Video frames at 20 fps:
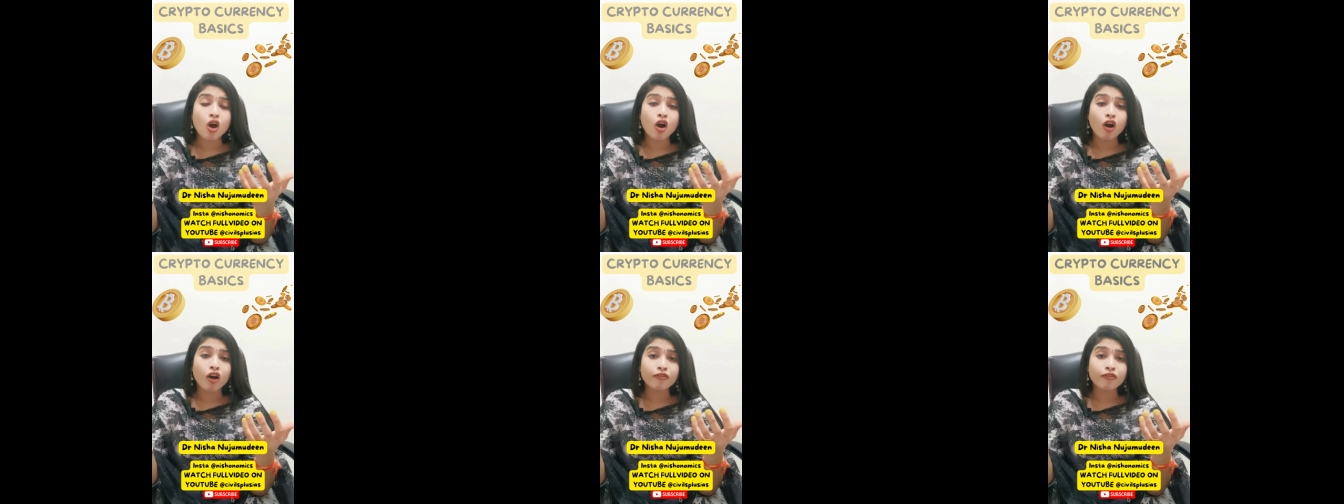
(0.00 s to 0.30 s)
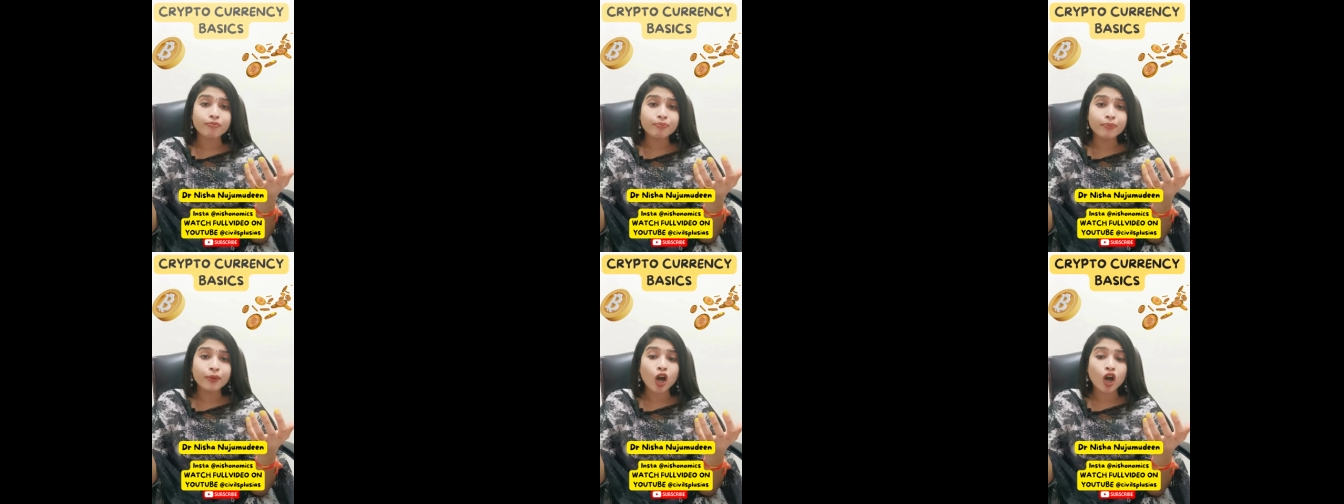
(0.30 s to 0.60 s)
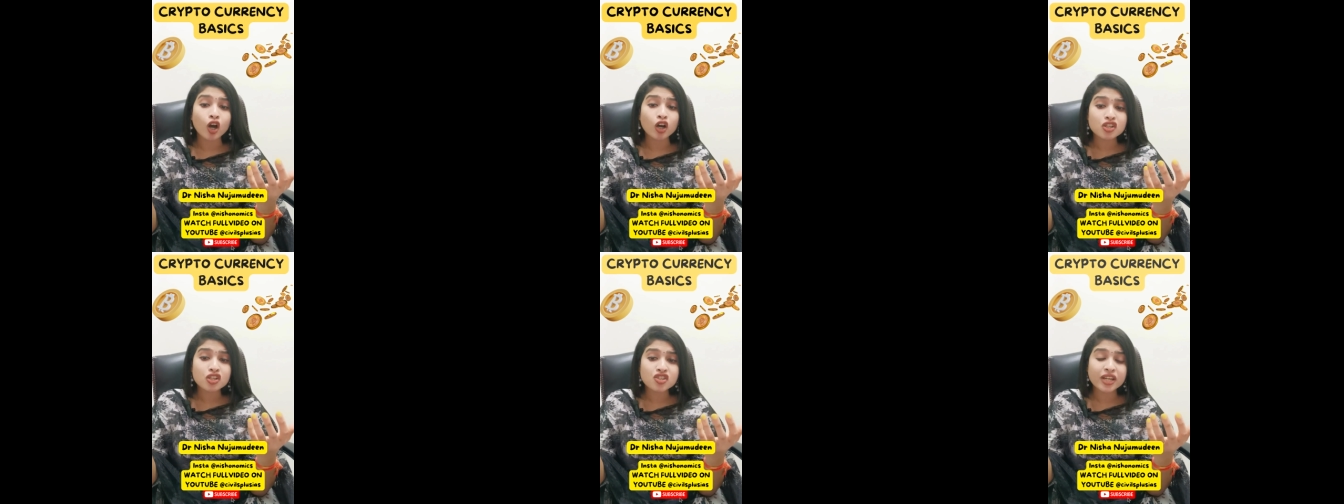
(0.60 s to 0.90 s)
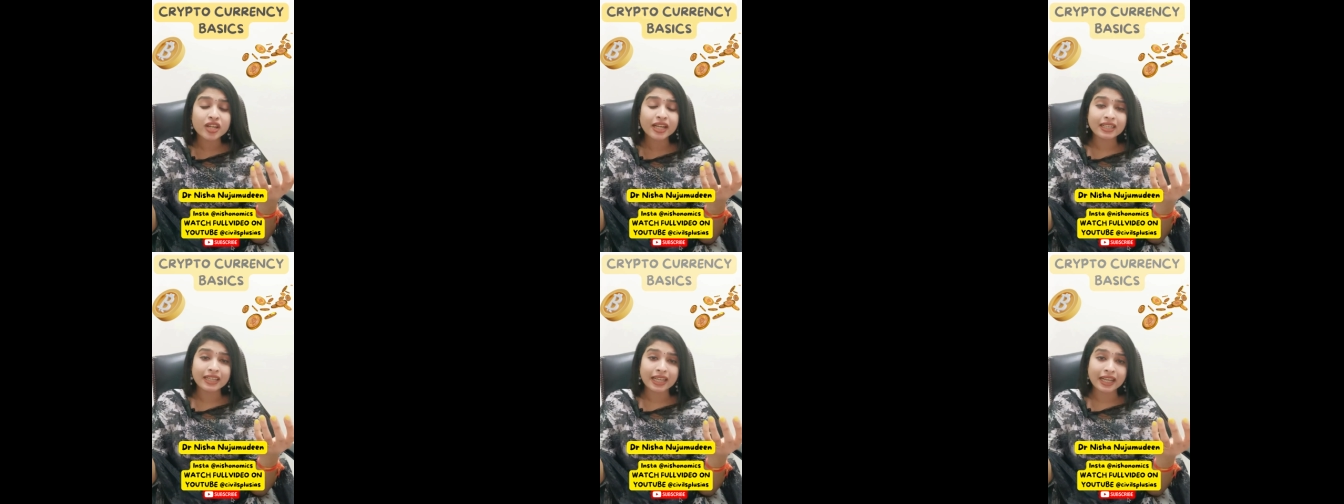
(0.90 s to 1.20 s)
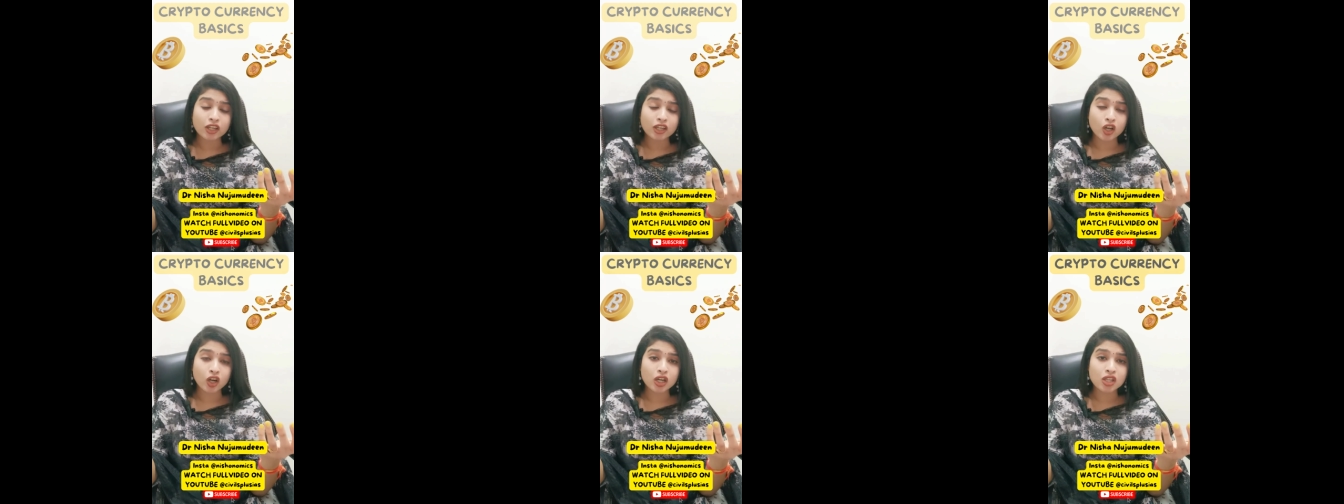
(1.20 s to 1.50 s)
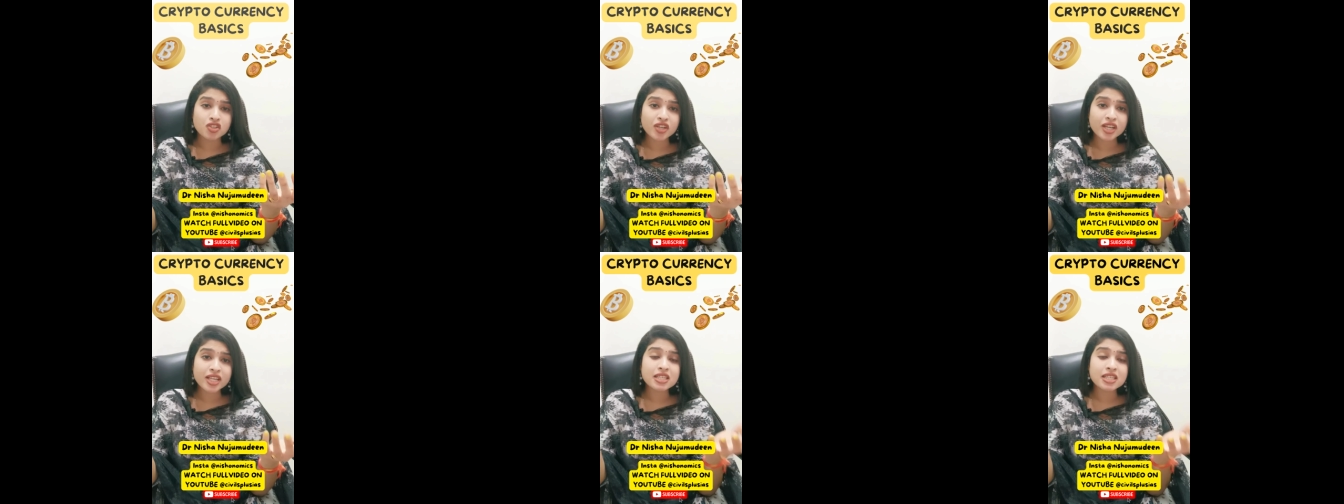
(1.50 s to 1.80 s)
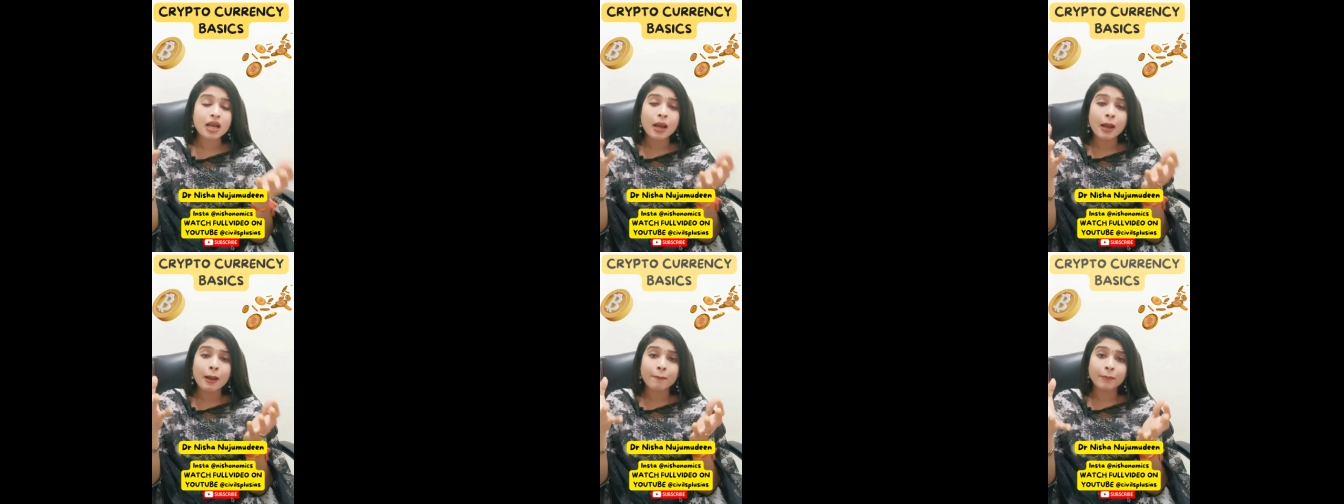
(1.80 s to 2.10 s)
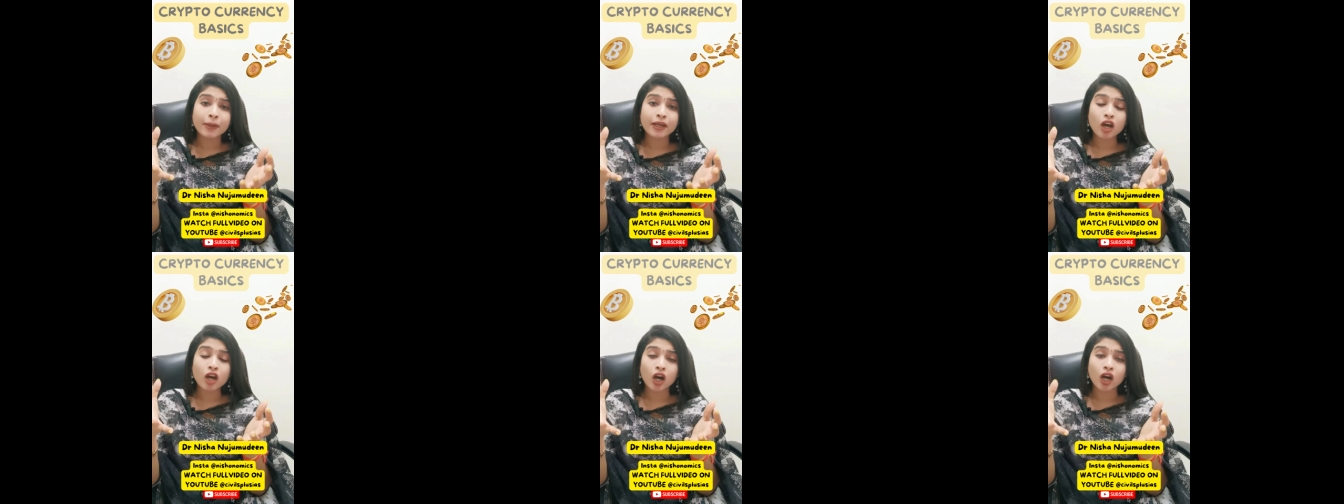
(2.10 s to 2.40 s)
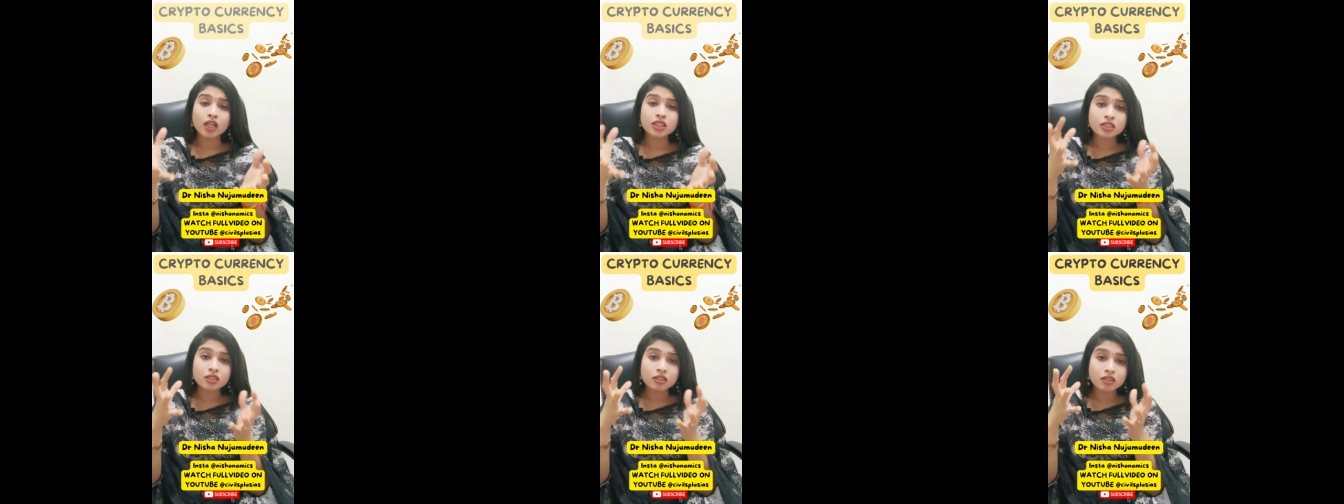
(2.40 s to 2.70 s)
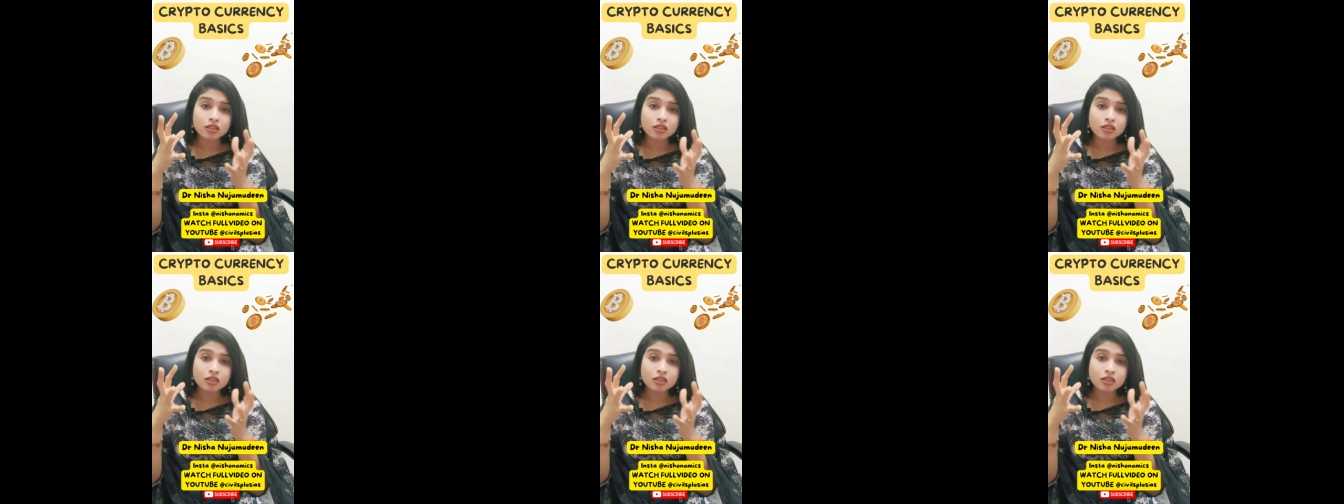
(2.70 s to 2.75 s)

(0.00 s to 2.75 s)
of blockchain technologies, because